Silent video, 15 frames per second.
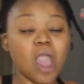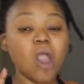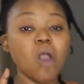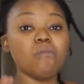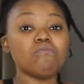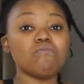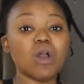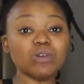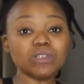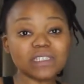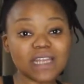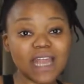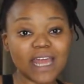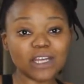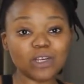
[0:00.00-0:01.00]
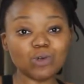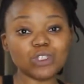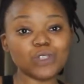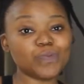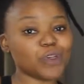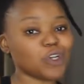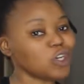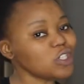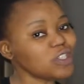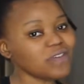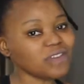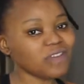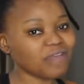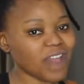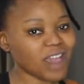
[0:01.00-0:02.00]
Most landlords, because
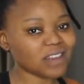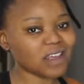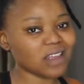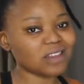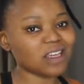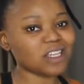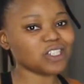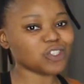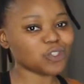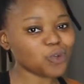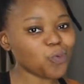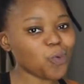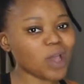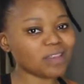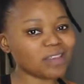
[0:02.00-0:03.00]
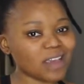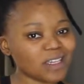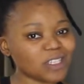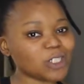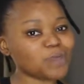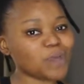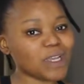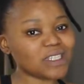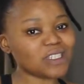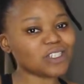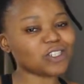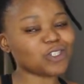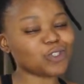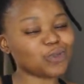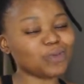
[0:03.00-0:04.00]
of the fact that they do want their
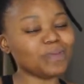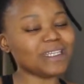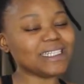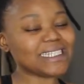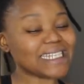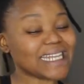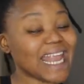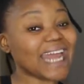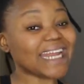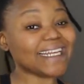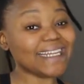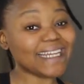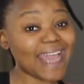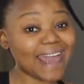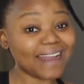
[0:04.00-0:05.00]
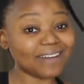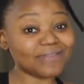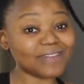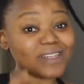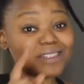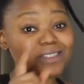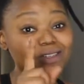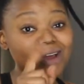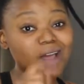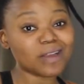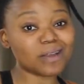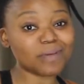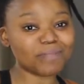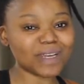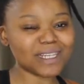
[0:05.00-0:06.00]
spaces to be slightly elevated
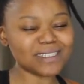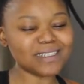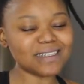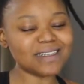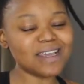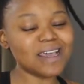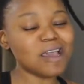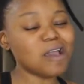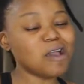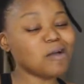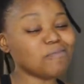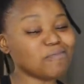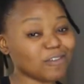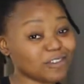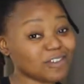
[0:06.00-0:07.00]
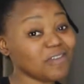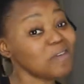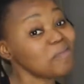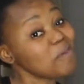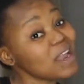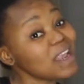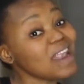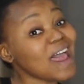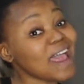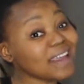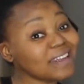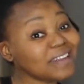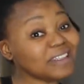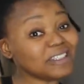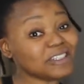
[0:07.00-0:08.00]
on a budget, most of them are
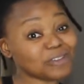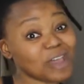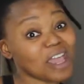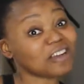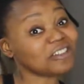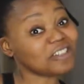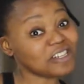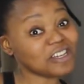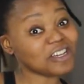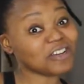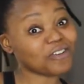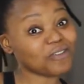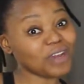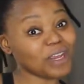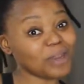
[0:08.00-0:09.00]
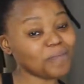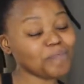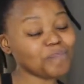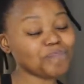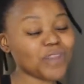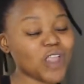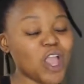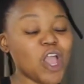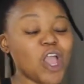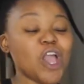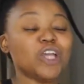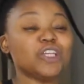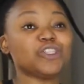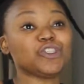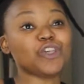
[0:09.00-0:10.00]
likely to actually agree.
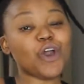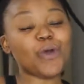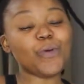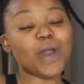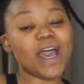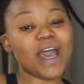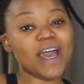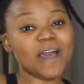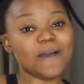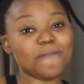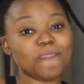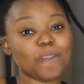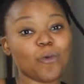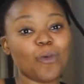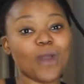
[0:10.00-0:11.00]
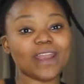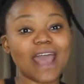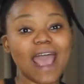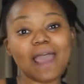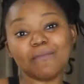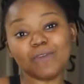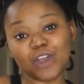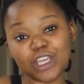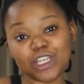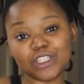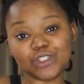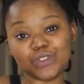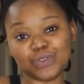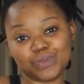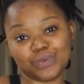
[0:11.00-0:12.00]
So what I'm going
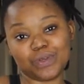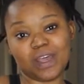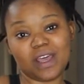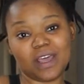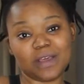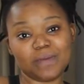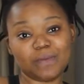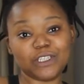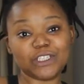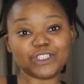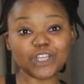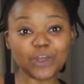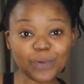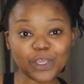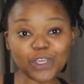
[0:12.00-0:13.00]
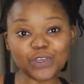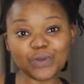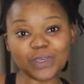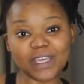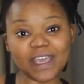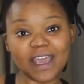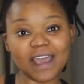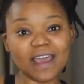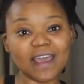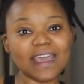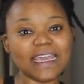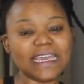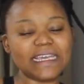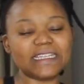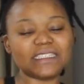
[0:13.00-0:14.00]
to be showing you here
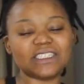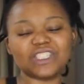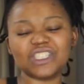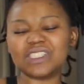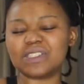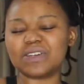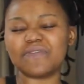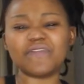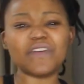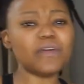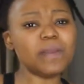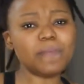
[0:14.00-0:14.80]
is just a very